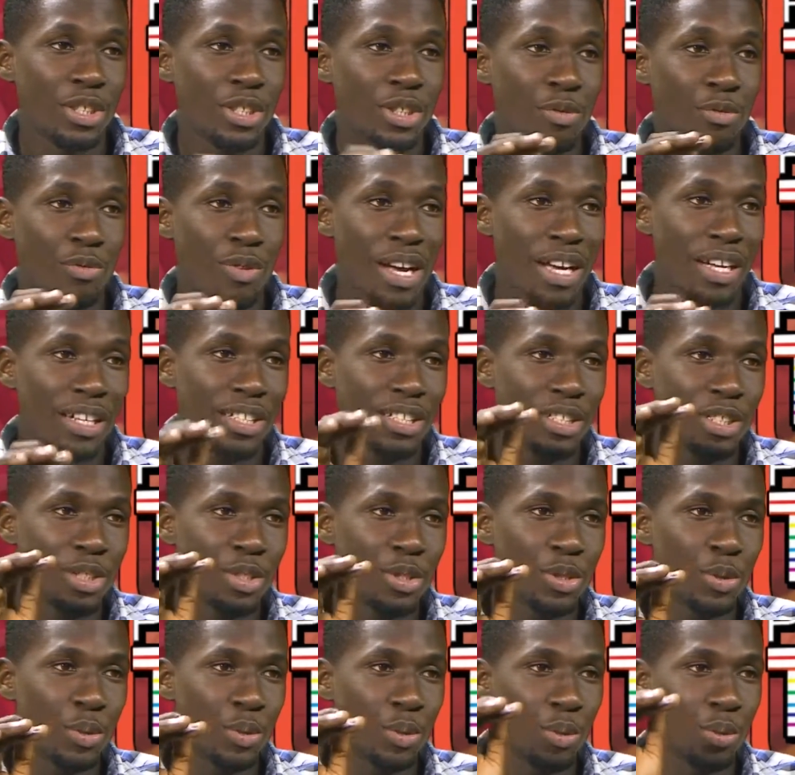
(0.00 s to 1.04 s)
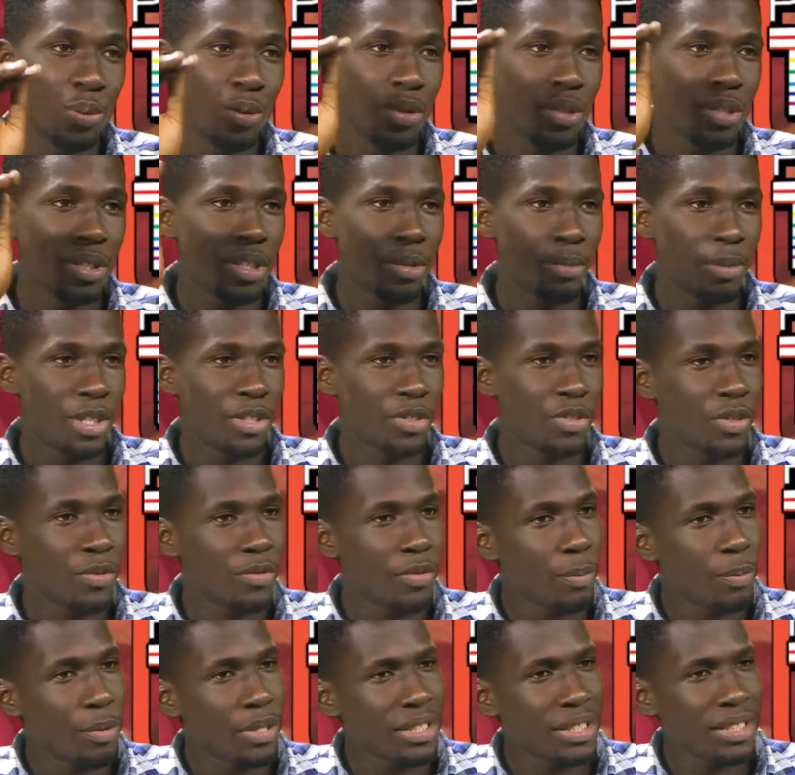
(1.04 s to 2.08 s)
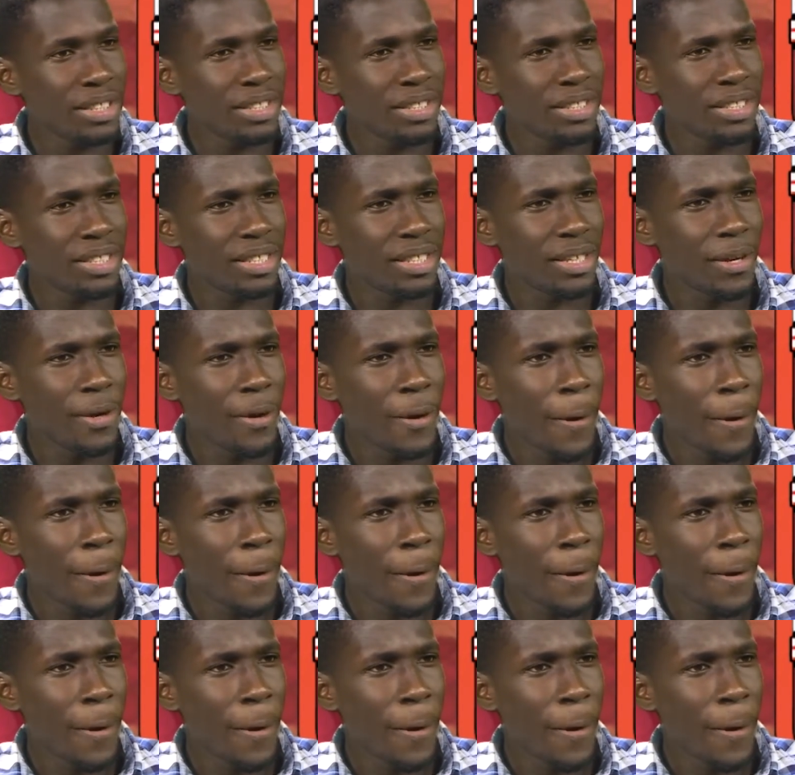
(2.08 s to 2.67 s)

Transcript: directly to the Ministry of the Presidency.